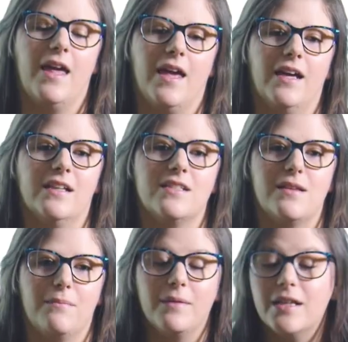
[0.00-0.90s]
and
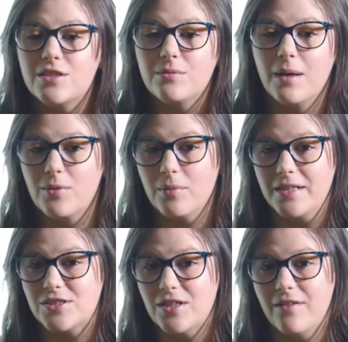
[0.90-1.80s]
submit it to my
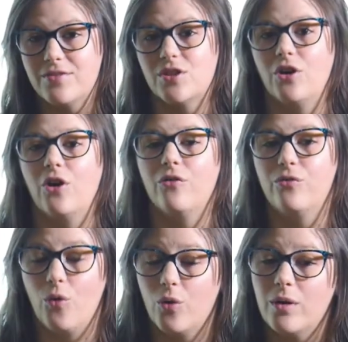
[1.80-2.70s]
probation officer
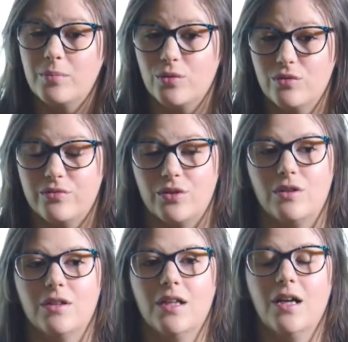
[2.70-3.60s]
for
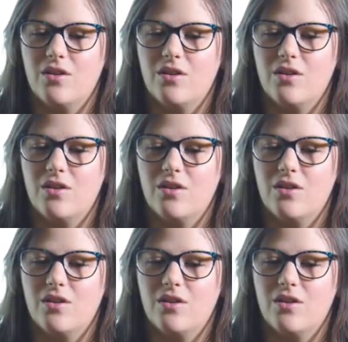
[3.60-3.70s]
approval.